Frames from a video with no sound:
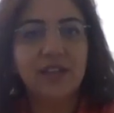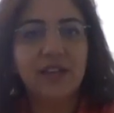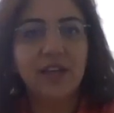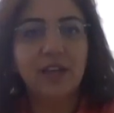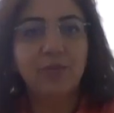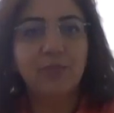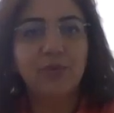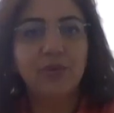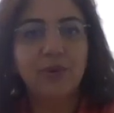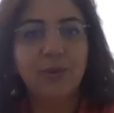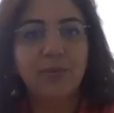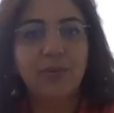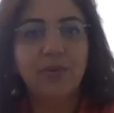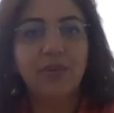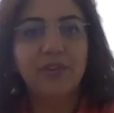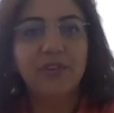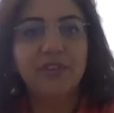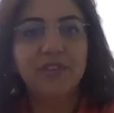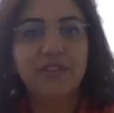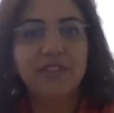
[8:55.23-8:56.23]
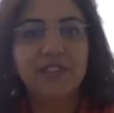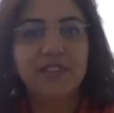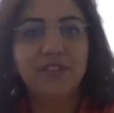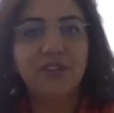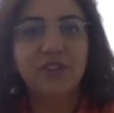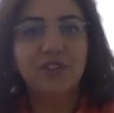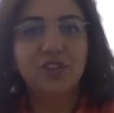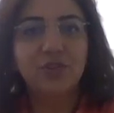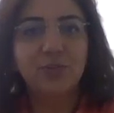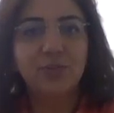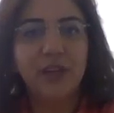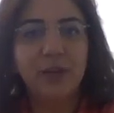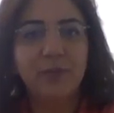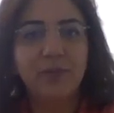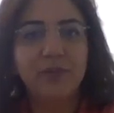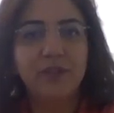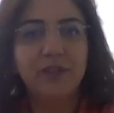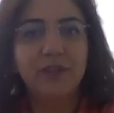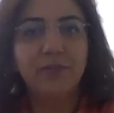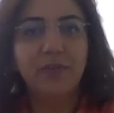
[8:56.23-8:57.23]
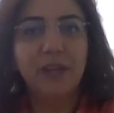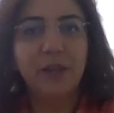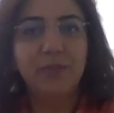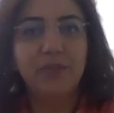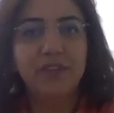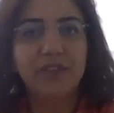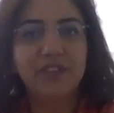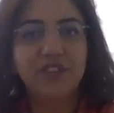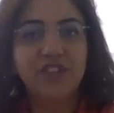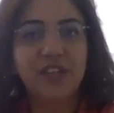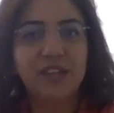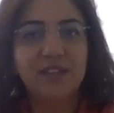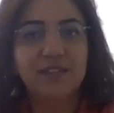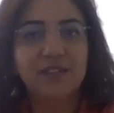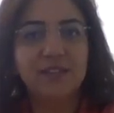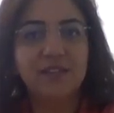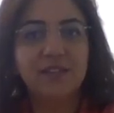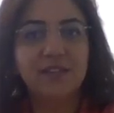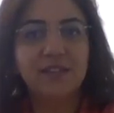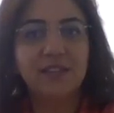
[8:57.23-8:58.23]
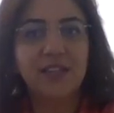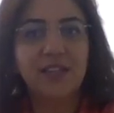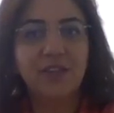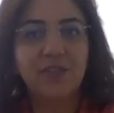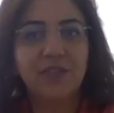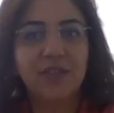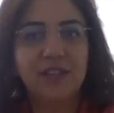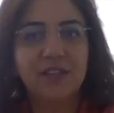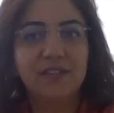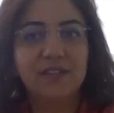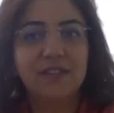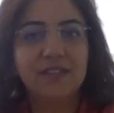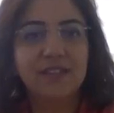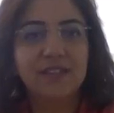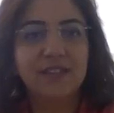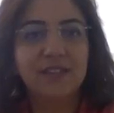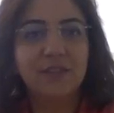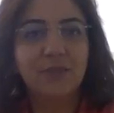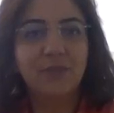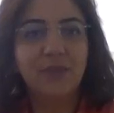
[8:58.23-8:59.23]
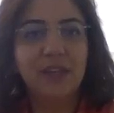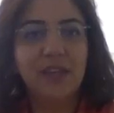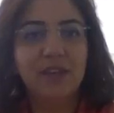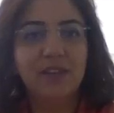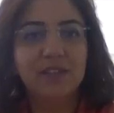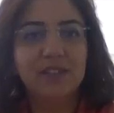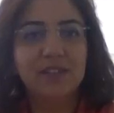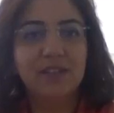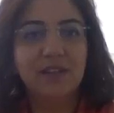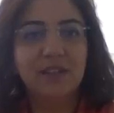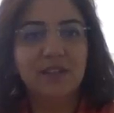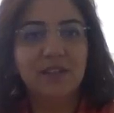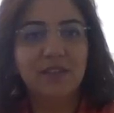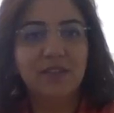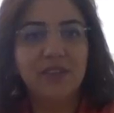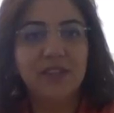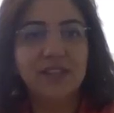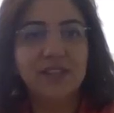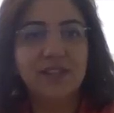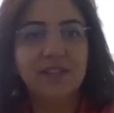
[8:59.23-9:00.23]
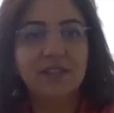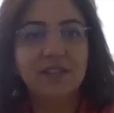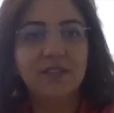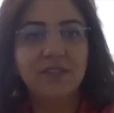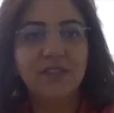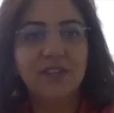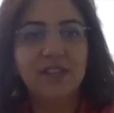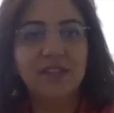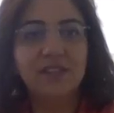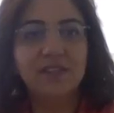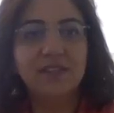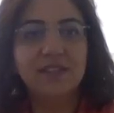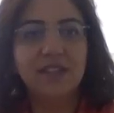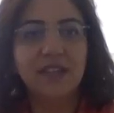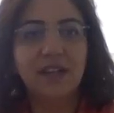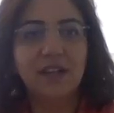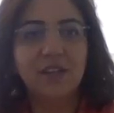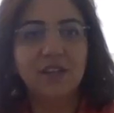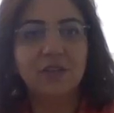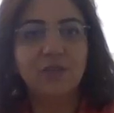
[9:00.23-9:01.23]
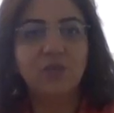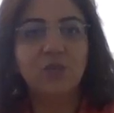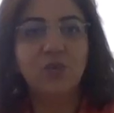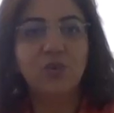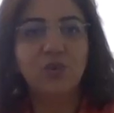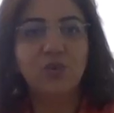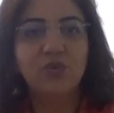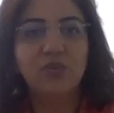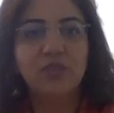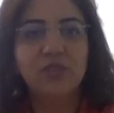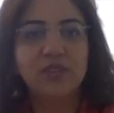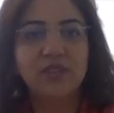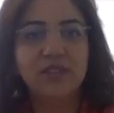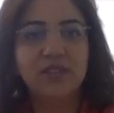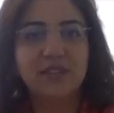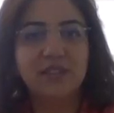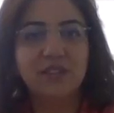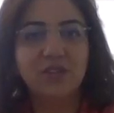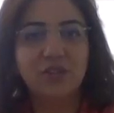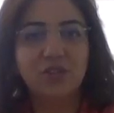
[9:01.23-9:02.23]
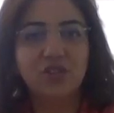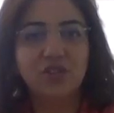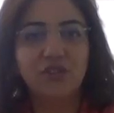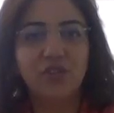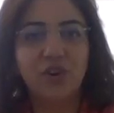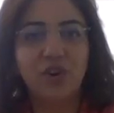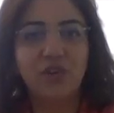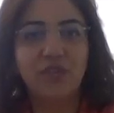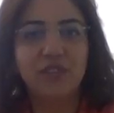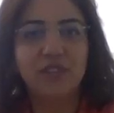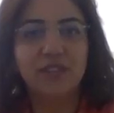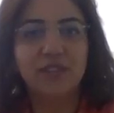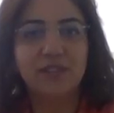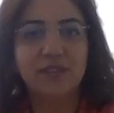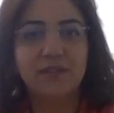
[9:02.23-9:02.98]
a properly researched paper may be rejected if it doesn't bear scientific significance and move the research forward.